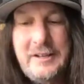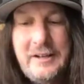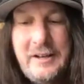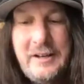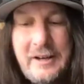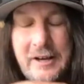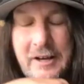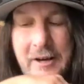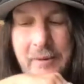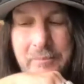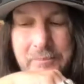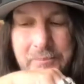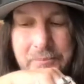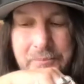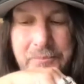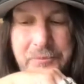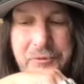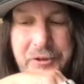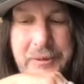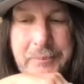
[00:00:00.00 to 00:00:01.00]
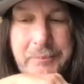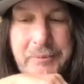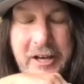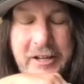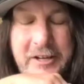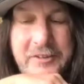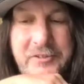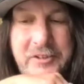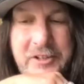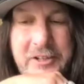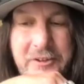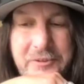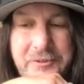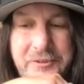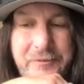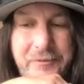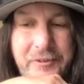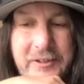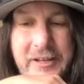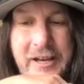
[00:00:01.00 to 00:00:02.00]
Same kind of deal,
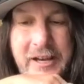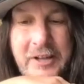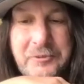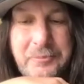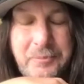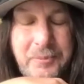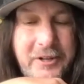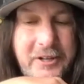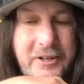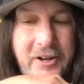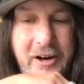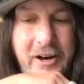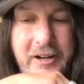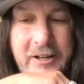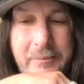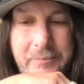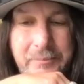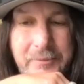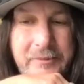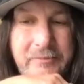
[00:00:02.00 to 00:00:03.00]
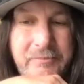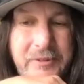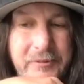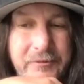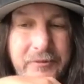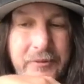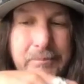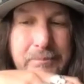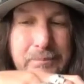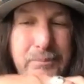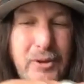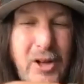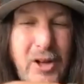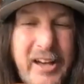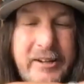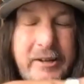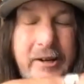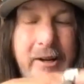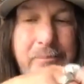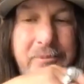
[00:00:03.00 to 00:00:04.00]
different cats playing on it and different
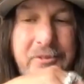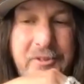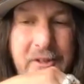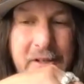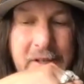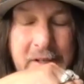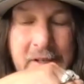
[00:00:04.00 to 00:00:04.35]
lineups.